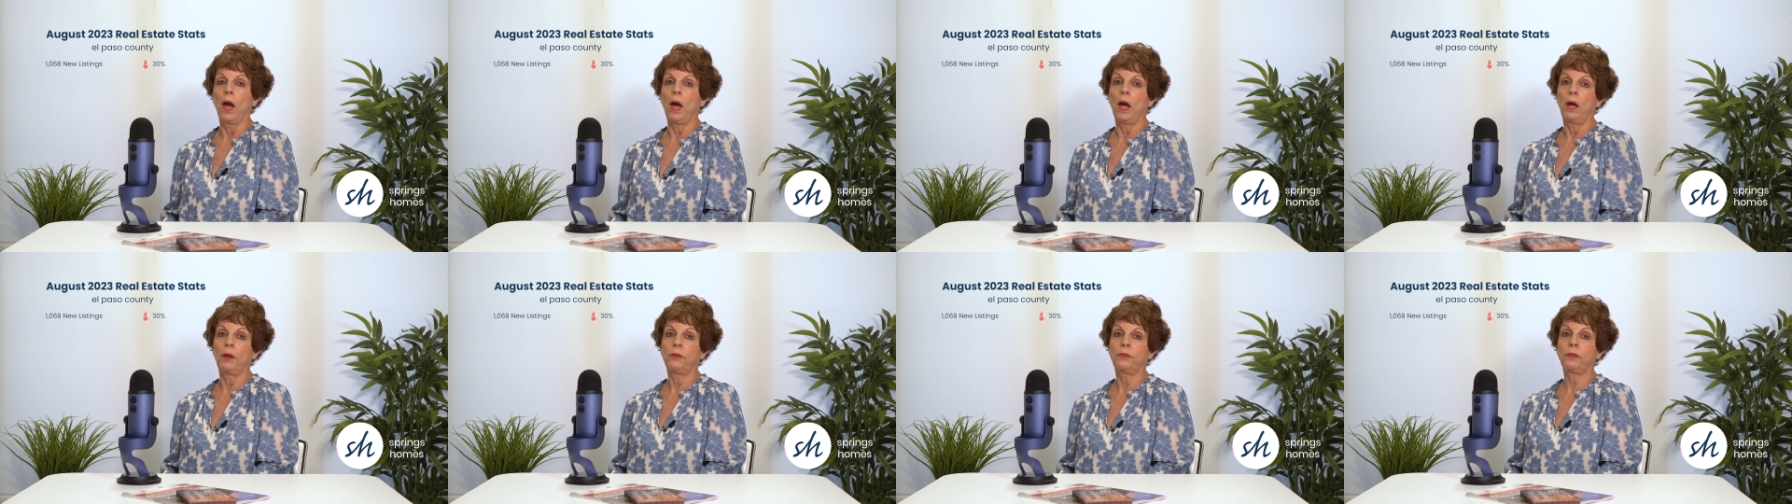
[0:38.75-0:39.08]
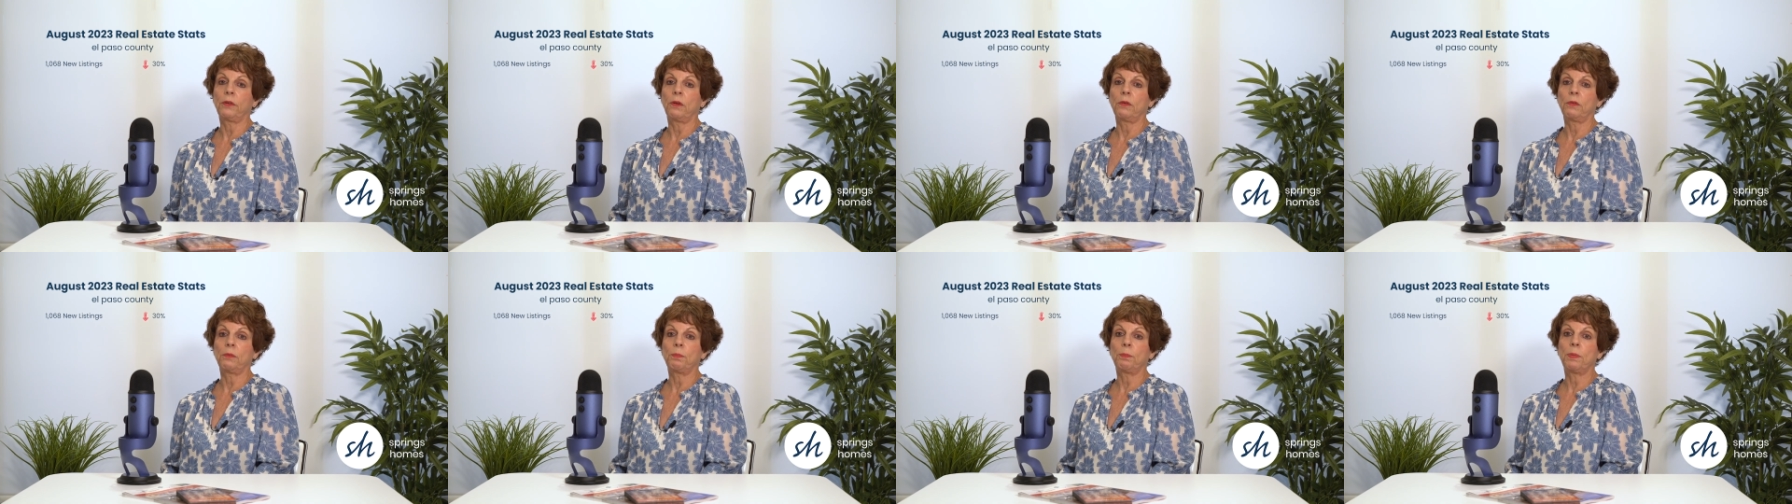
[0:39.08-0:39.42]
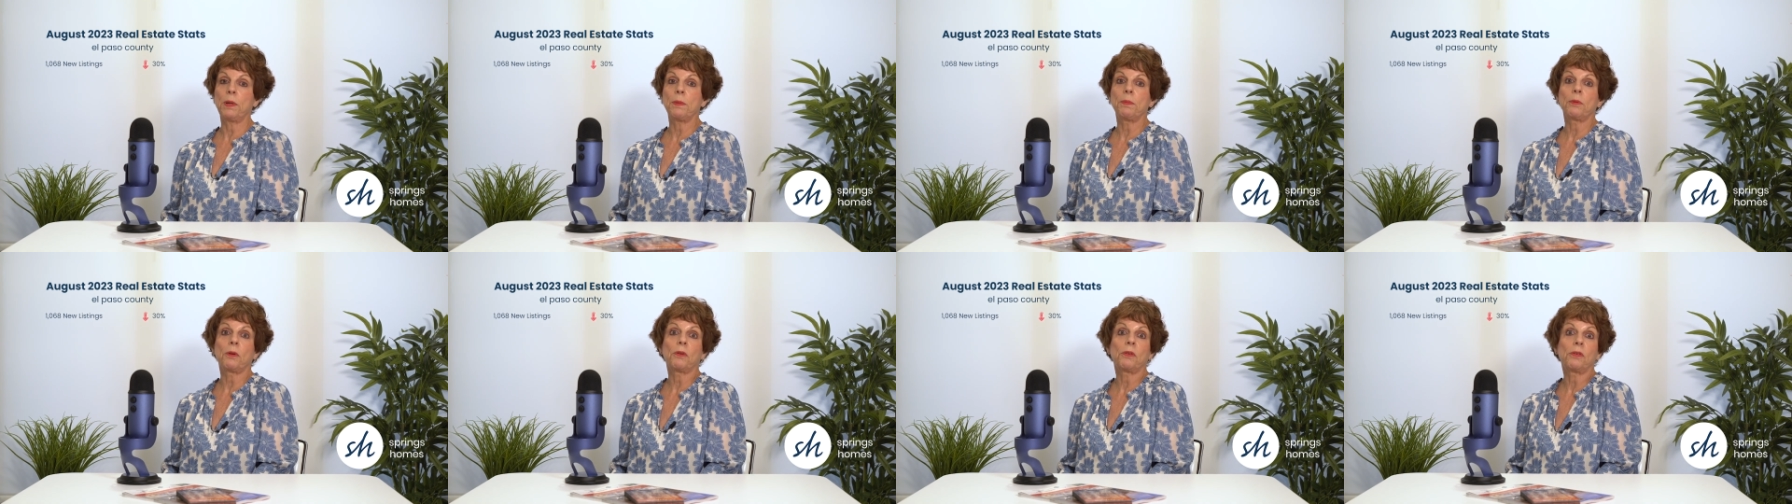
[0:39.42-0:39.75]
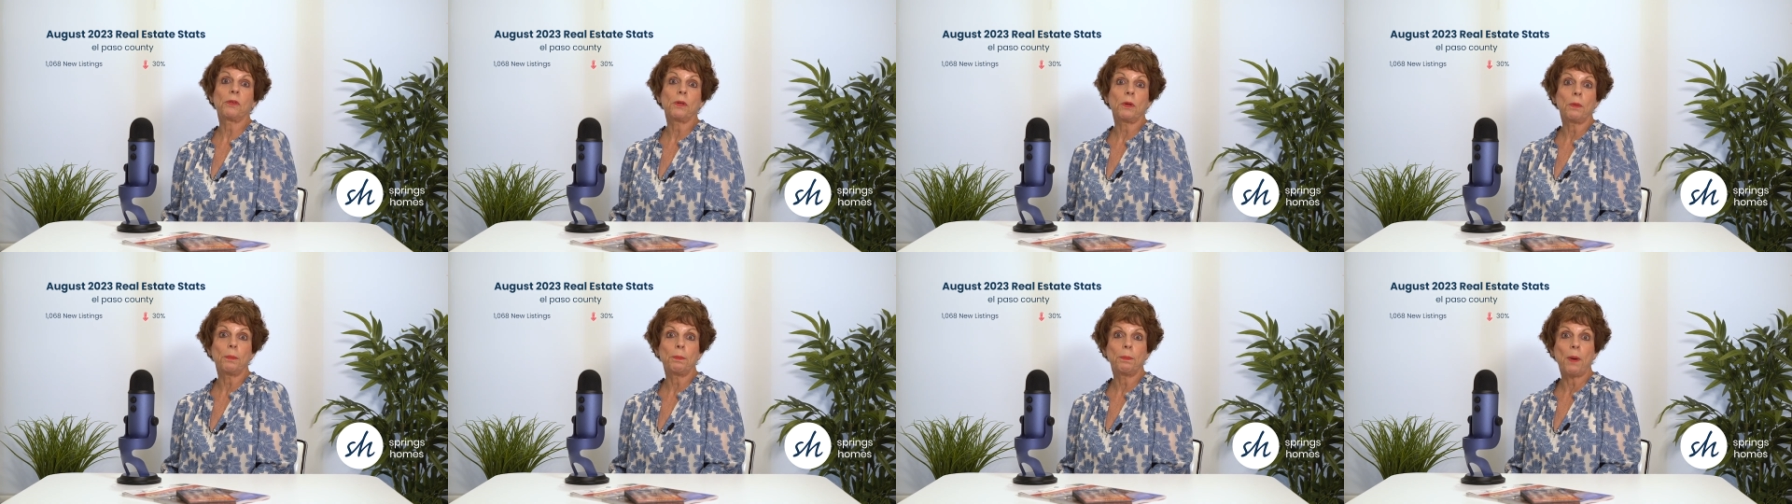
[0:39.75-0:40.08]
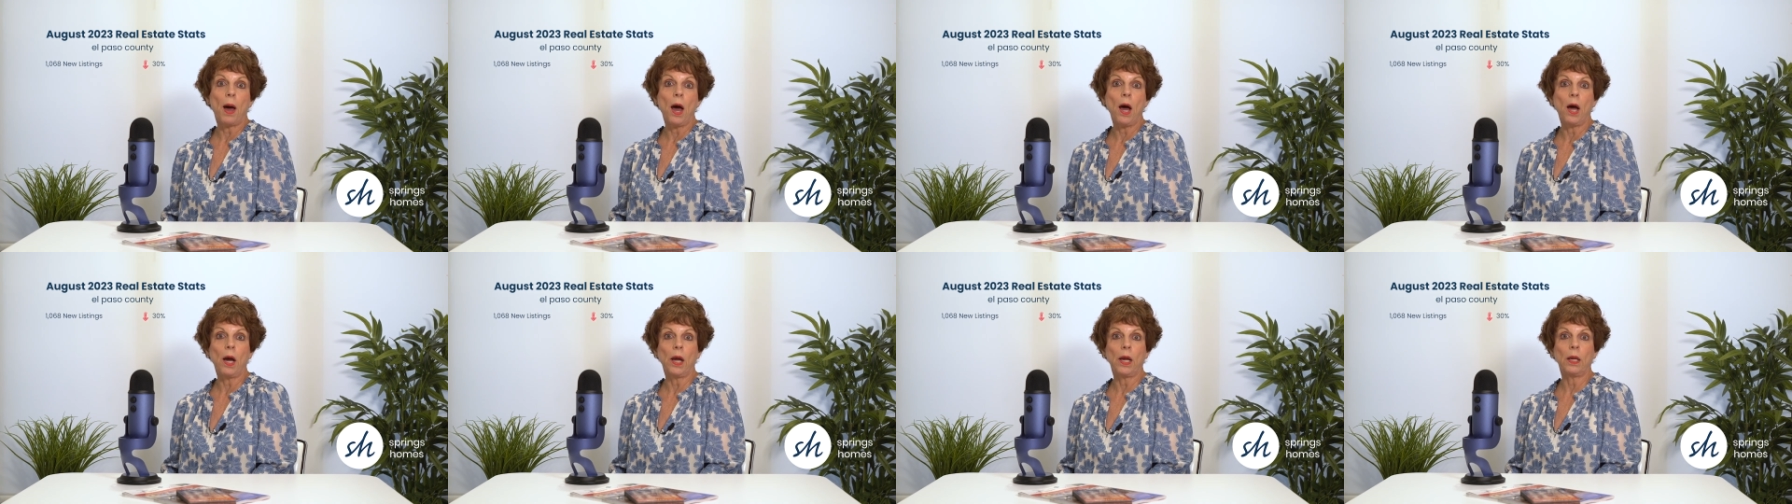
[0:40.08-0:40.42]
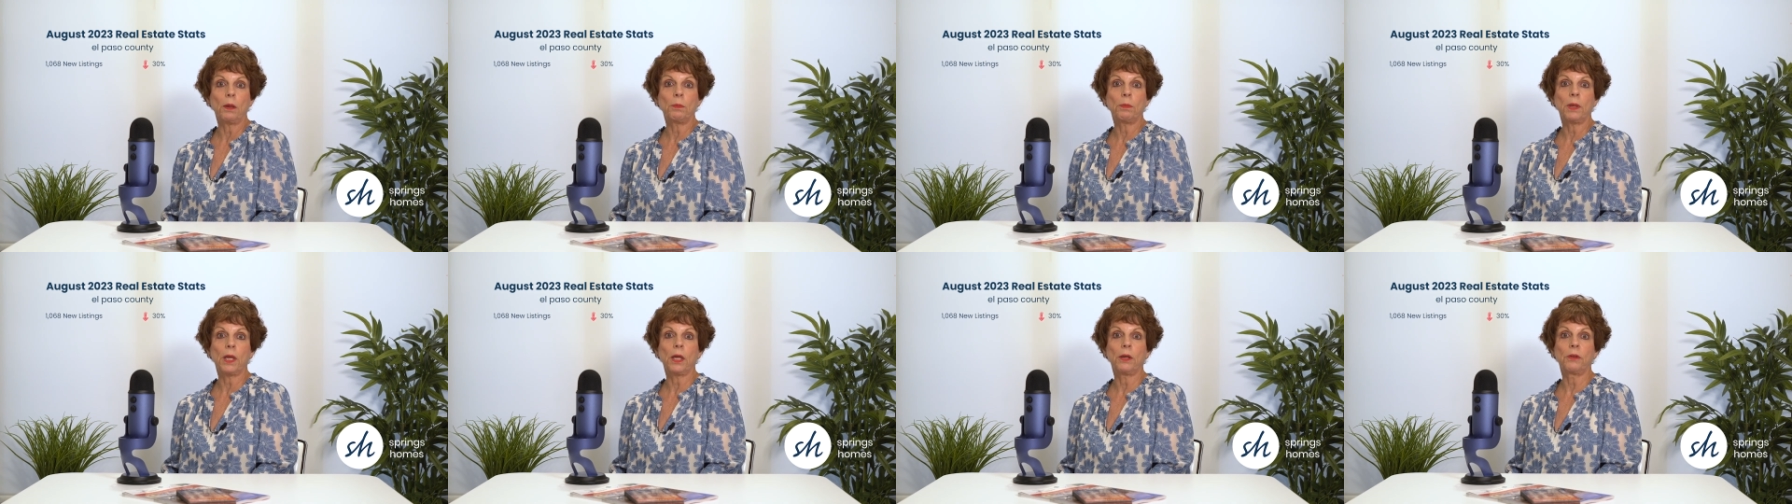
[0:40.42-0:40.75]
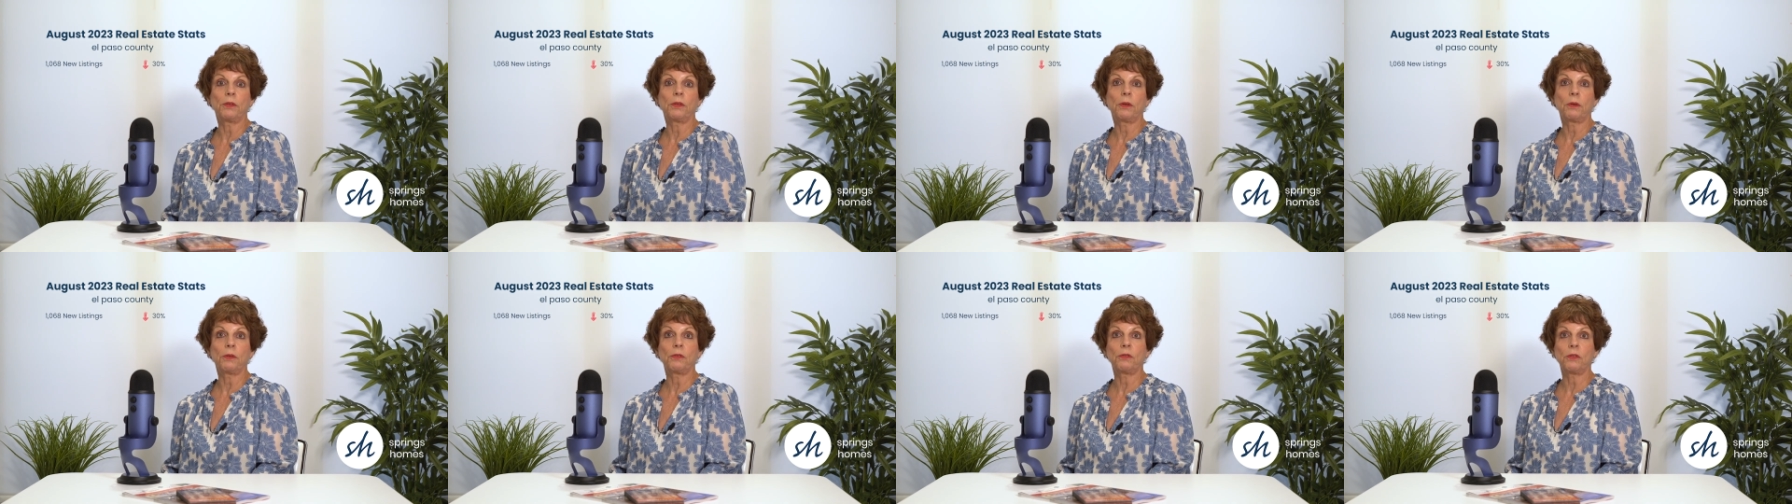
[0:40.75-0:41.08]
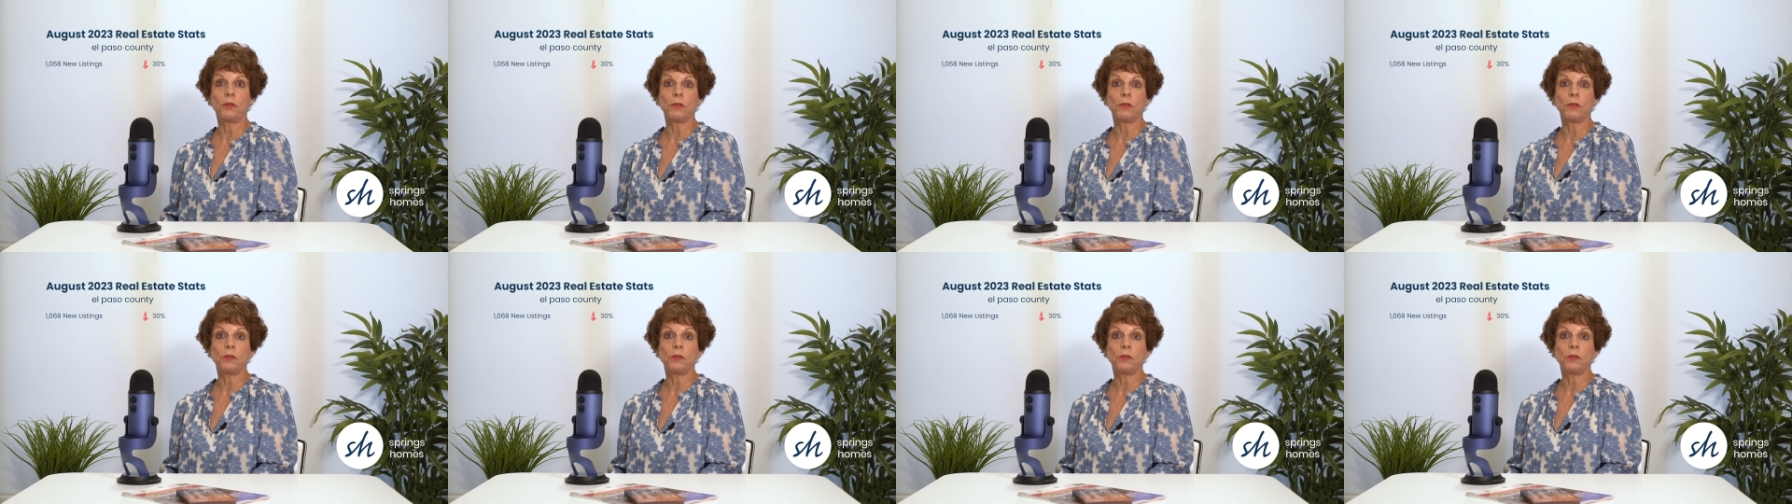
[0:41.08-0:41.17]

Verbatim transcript: Uh, so people are still buying because there's